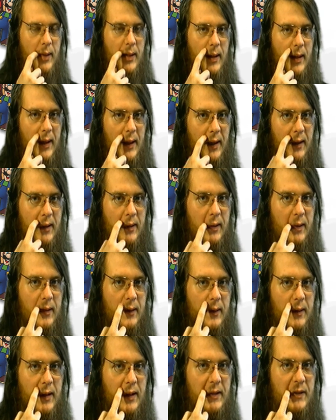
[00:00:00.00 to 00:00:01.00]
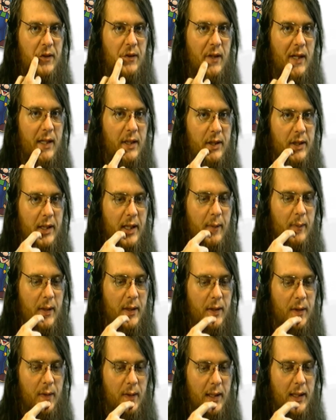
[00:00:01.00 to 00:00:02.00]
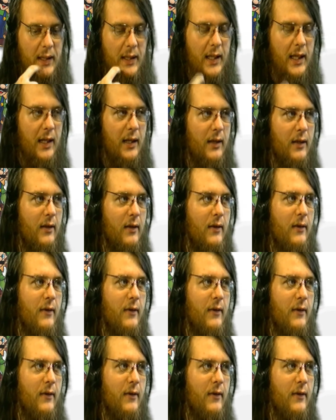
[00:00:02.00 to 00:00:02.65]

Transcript: that strategy game they showed at the end.